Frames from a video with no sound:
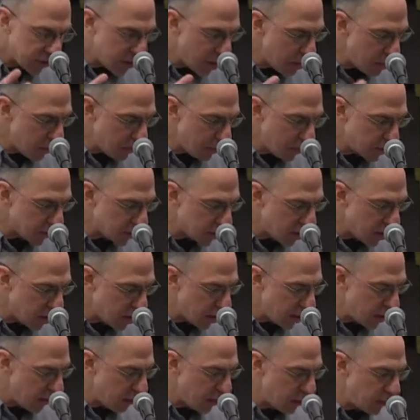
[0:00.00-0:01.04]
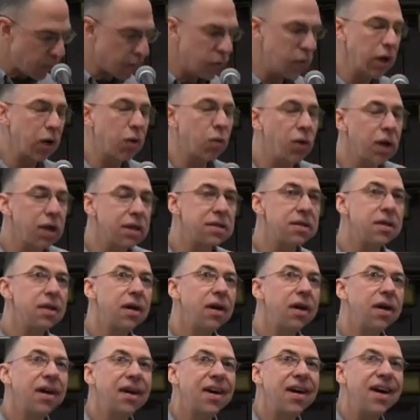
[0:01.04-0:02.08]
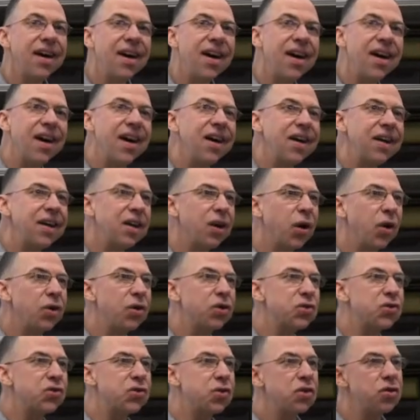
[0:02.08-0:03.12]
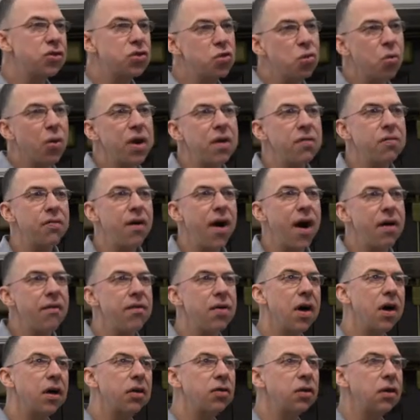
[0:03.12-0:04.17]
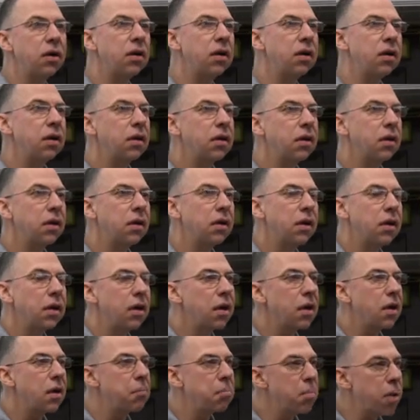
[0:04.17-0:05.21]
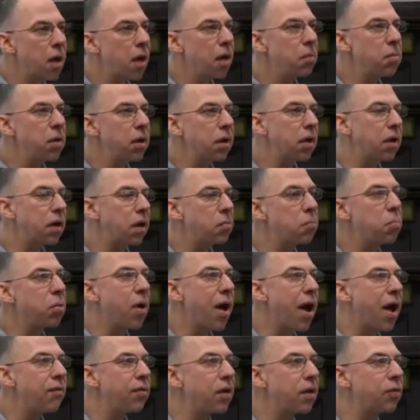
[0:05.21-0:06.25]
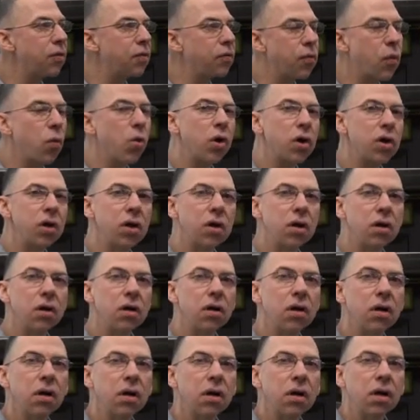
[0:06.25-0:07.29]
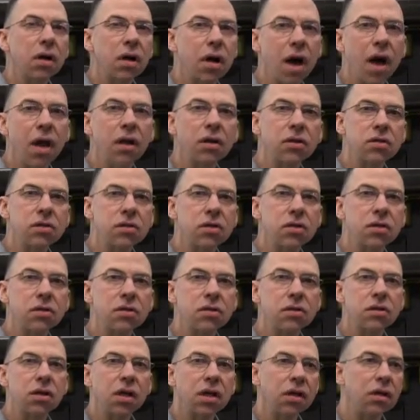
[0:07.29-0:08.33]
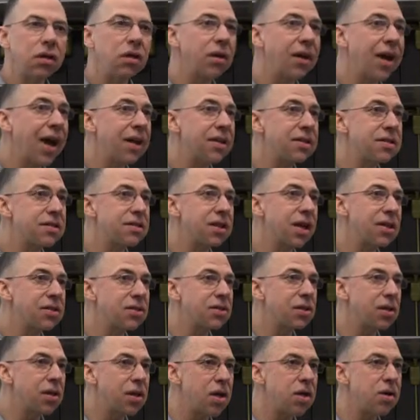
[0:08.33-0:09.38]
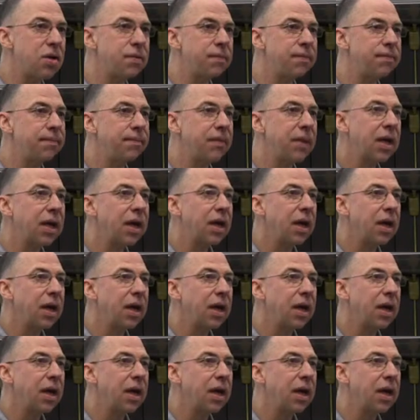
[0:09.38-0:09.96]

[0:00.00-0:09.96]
some of us, are even frequent. You know, there's 2,500 public and private four-year colleges in the United States alone.